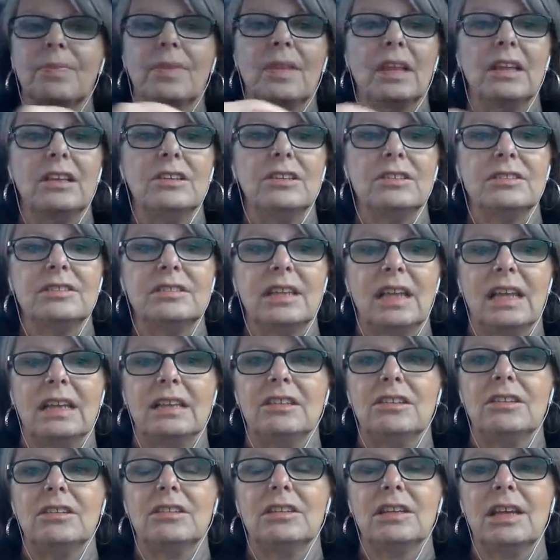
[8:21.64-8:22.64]
you
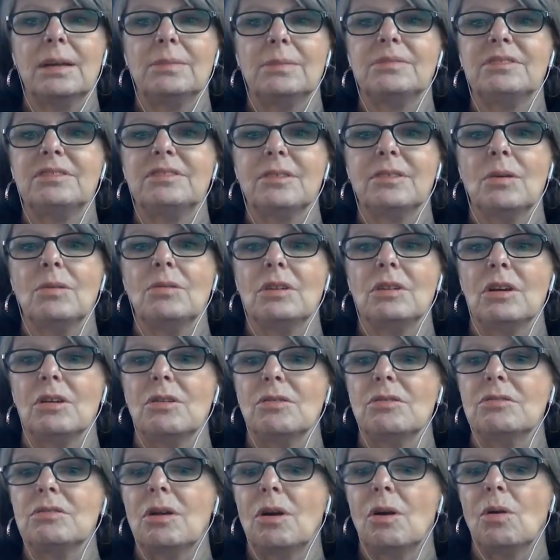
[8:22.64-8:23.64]
look up
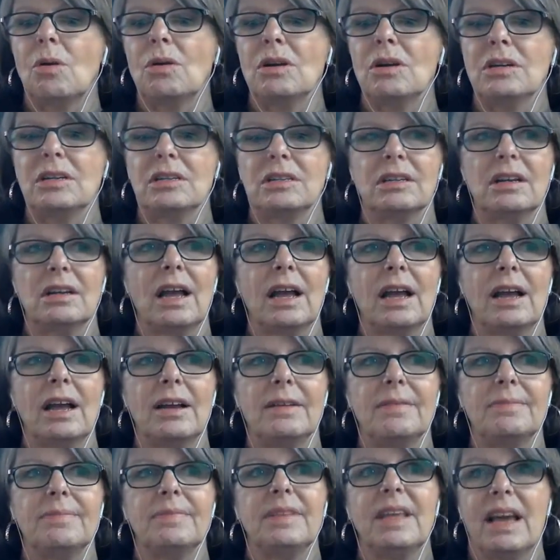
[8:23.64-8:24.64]
solo or
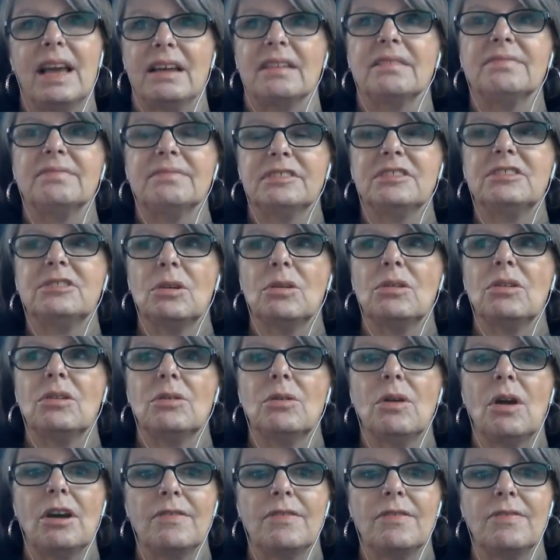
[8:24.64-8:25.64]

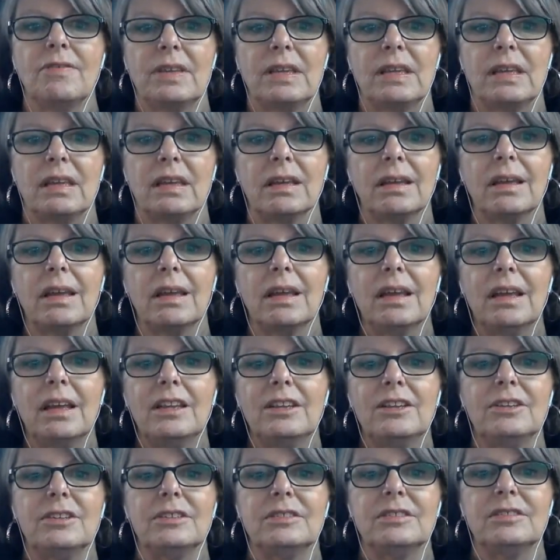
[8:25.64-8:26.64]
solo RVing,
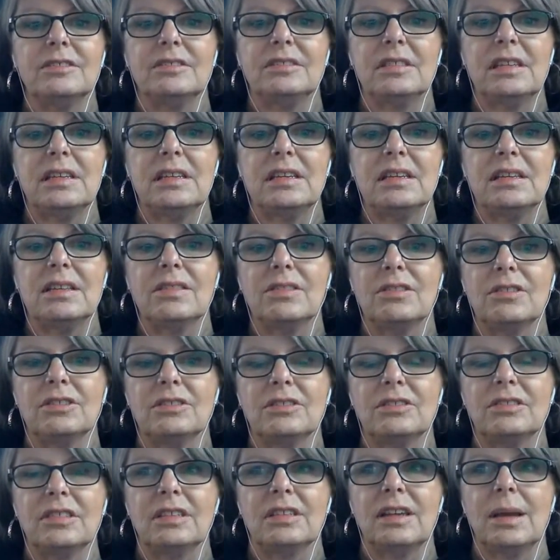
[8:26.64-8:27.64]
you'll see
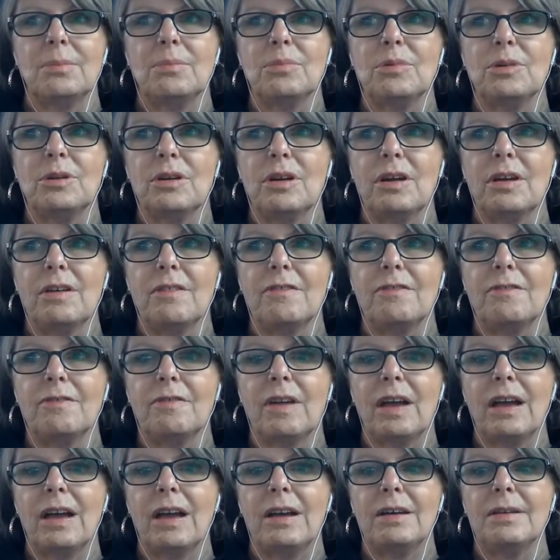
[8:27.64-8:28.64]
there's a number of
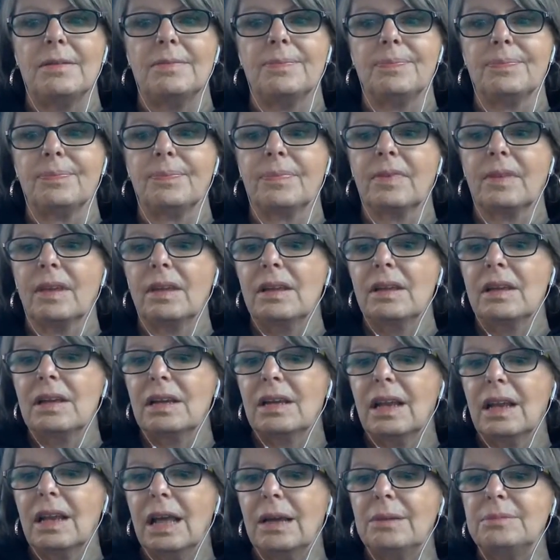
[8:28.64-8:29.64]

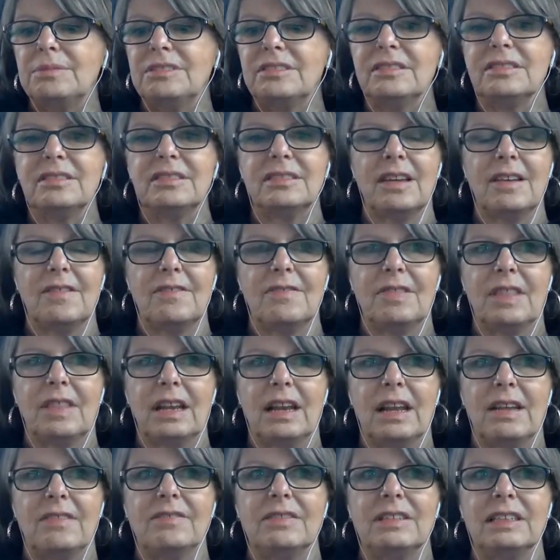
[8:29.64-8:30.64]
clubs and stuff that
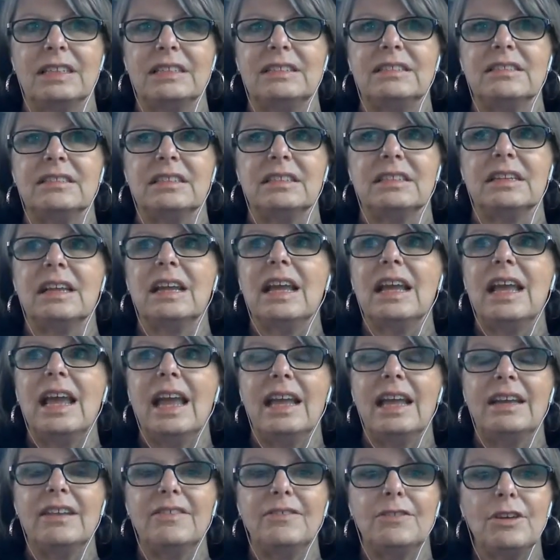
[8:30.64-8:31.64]
I've listed.
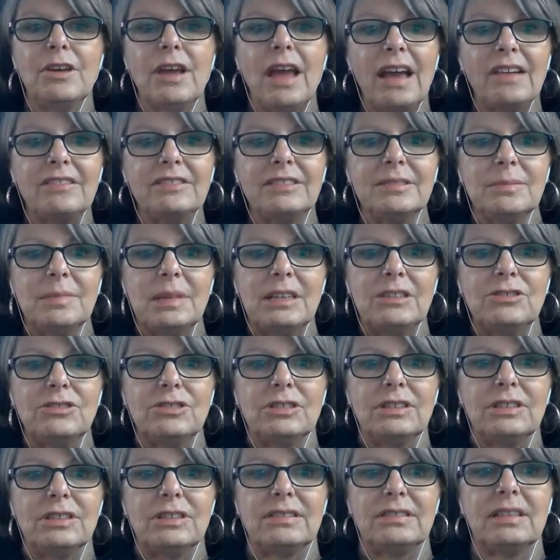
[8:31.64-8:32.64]
And if you have some
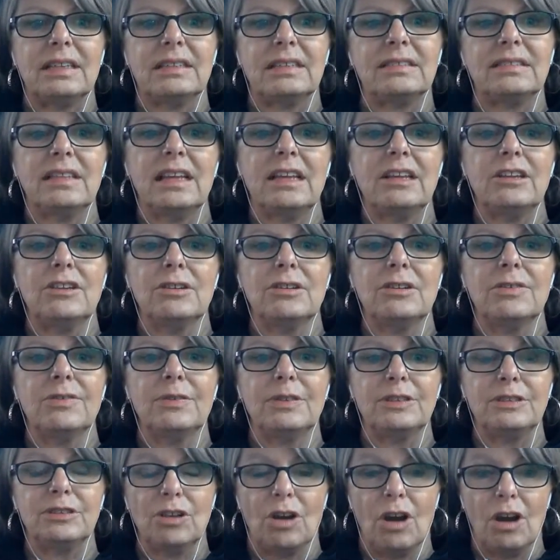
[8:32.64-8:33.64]
interest, like say you're a
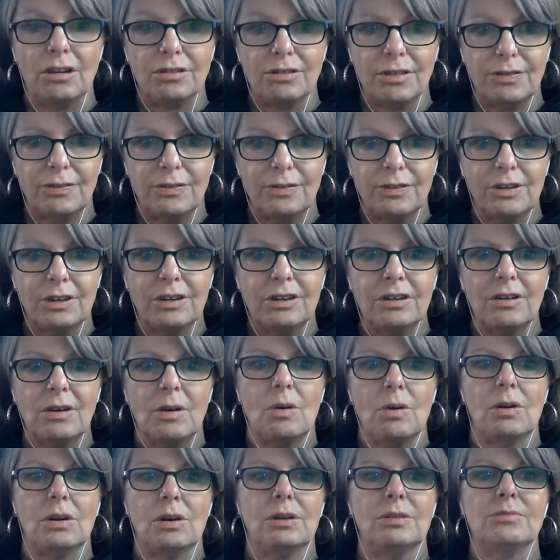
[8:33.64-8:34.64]
photographer
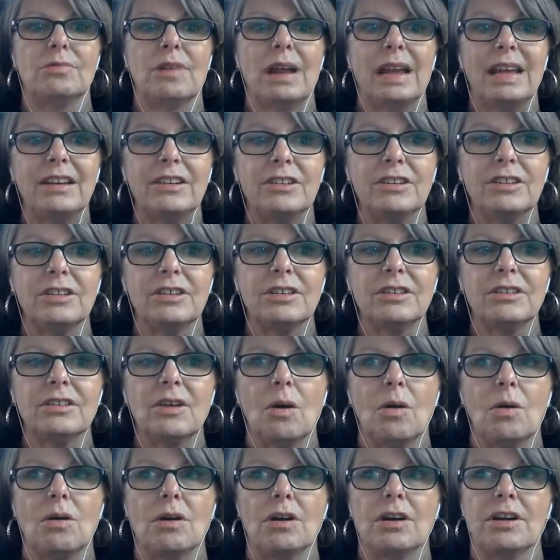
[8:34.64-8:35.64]
or a writer,
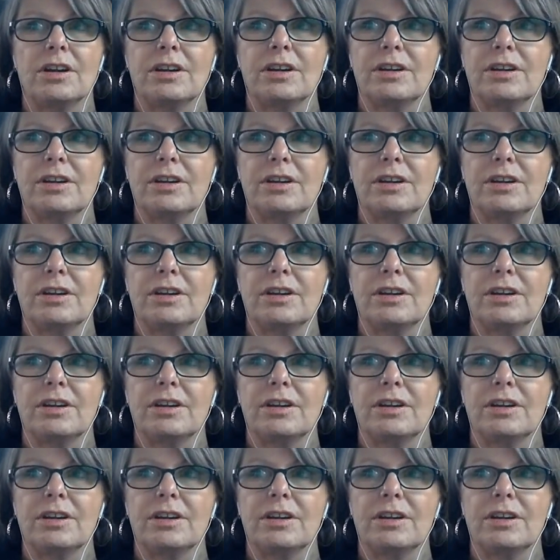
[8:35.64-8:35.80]
or